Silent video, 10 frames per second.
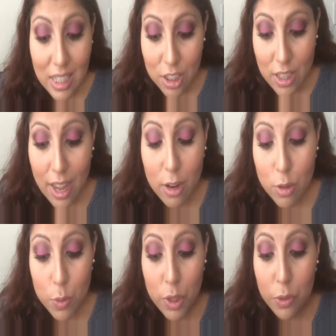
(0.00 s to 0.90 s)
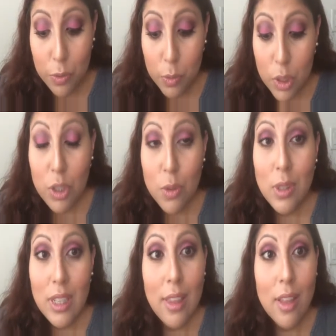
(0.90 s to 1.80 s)
These shadows, when
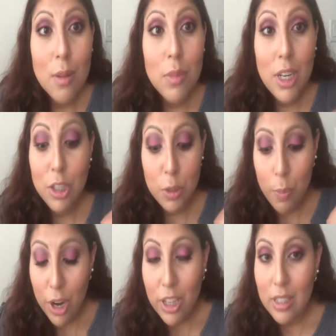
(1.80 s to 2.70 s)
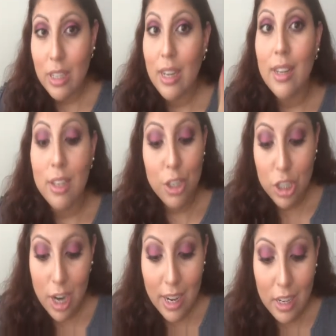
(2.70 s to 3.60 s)
you see them, they're sparkly and
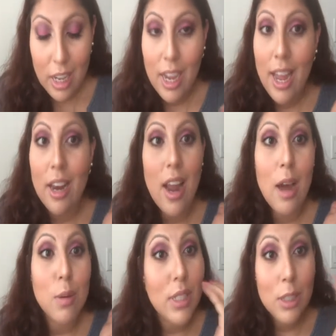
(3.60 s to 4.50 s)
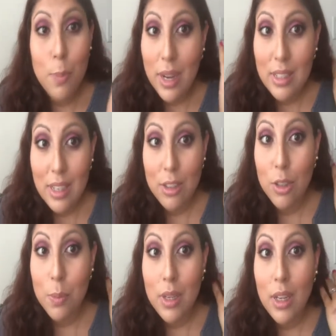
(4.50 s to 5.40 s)
they're shiny, and I was expecting